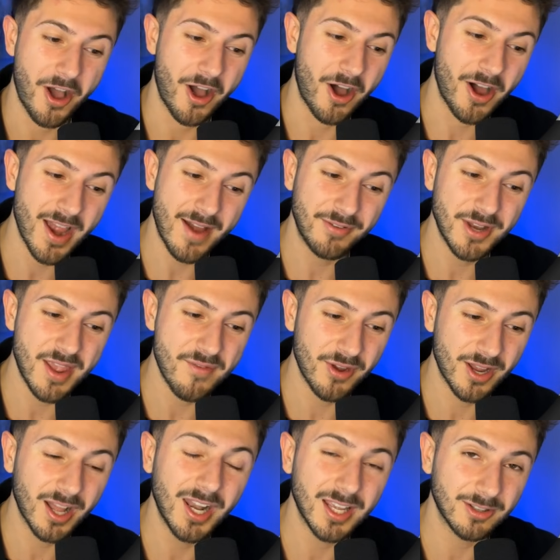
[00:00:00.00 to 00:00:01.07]
I haven't even
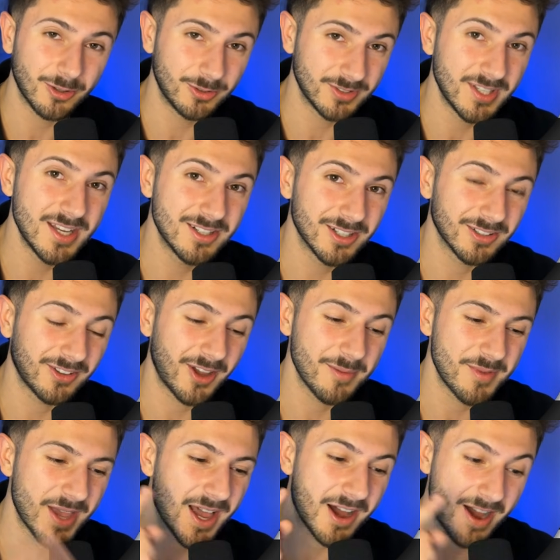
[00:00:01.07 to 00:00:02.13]
clicked on t-shirt type
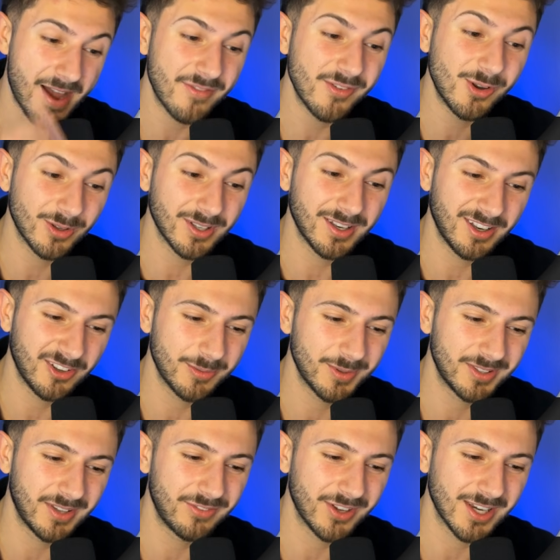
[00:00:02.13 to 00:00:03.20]
yet. I haven't looked at this
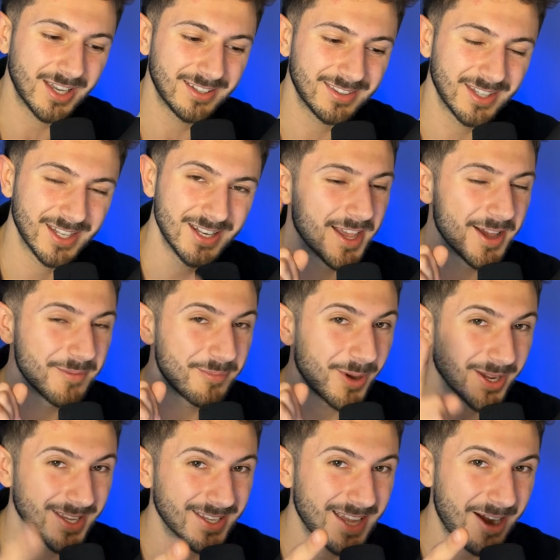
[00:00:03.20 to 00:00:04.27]
specific listing, but I can
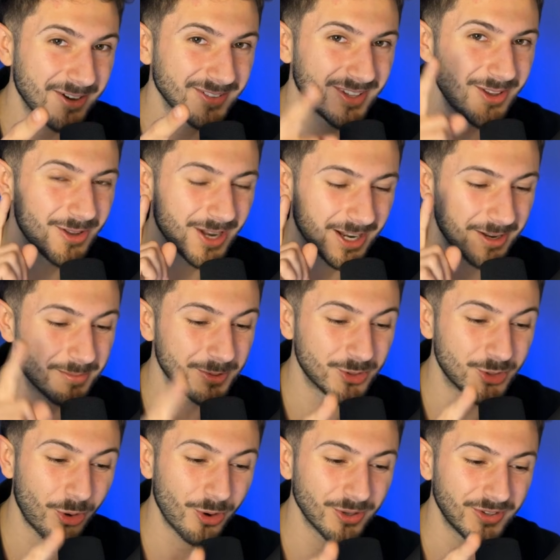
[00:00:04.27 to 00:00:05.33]
guarantee you that the
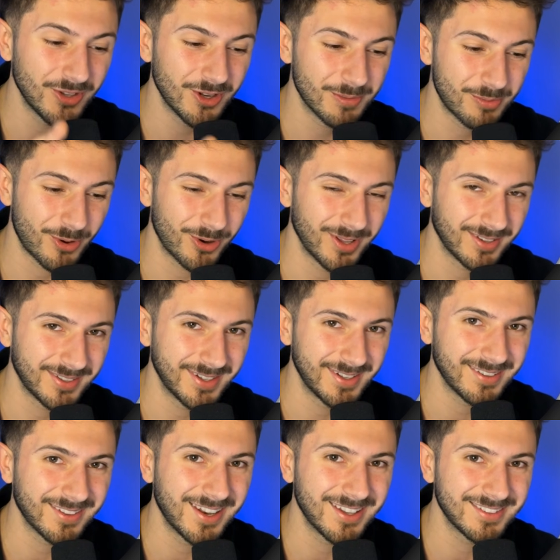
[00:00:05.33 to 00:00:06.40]
majority of the products in this
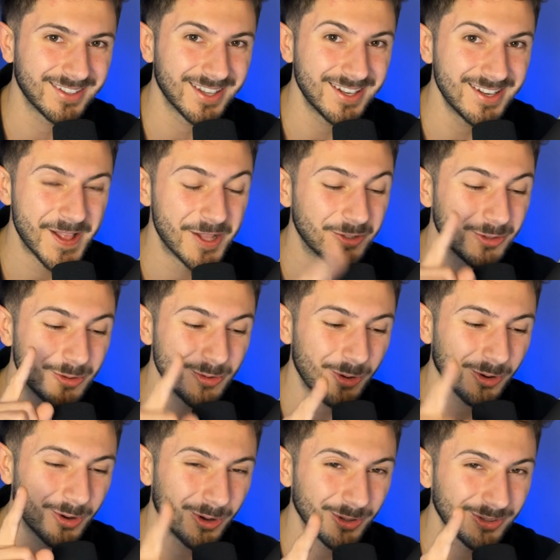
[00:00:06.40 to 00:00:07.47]
listing do not
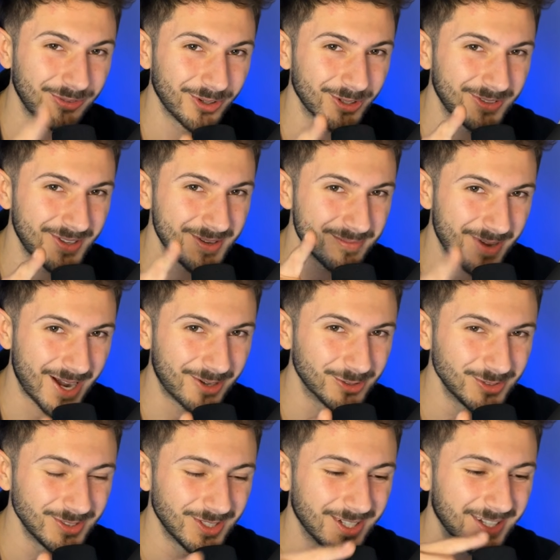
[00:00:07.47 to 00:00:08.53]
cost £13.
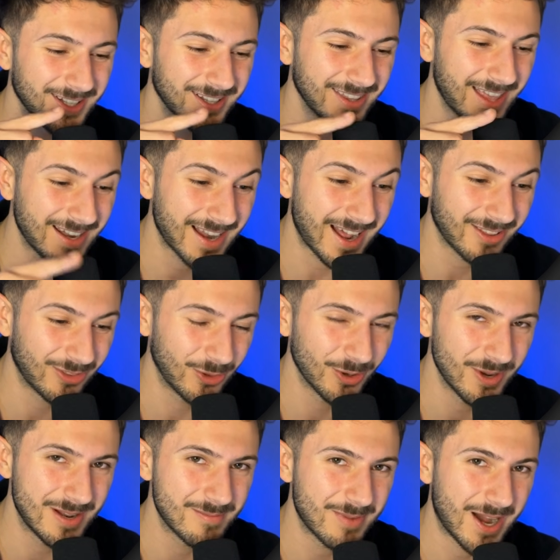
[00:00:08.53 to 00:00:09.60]
That
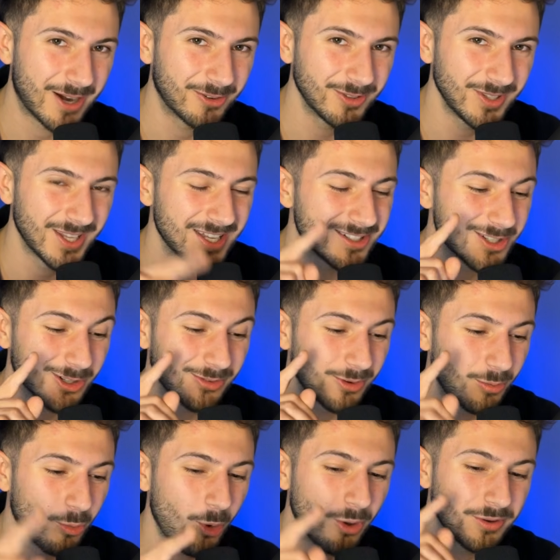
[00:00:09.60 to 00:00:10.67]
£13 is just for
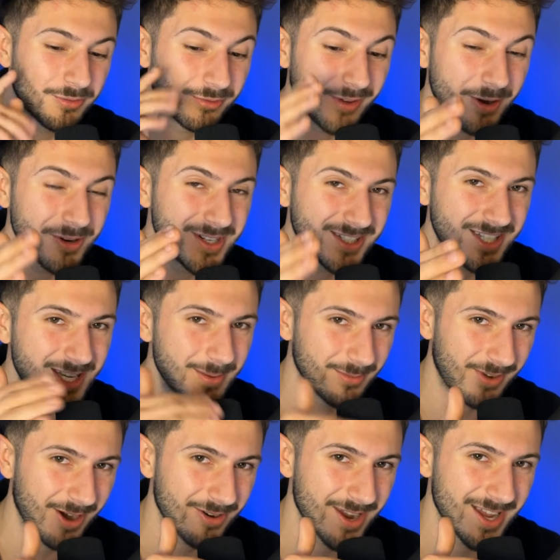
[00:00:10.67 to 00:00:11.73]
one very cheap
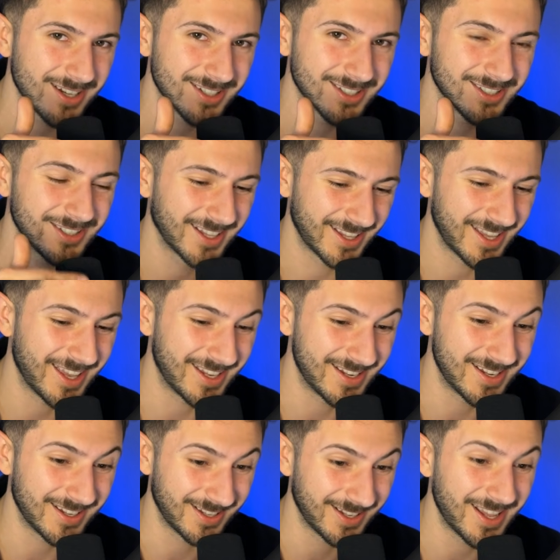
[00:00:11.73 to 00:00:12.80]
variation
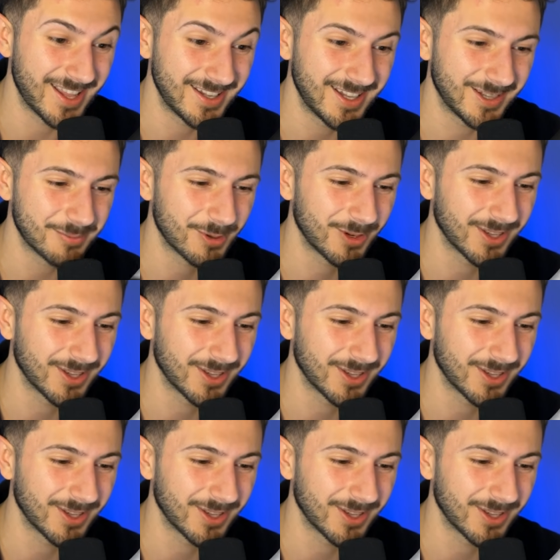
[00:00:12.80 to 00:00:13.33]
in this product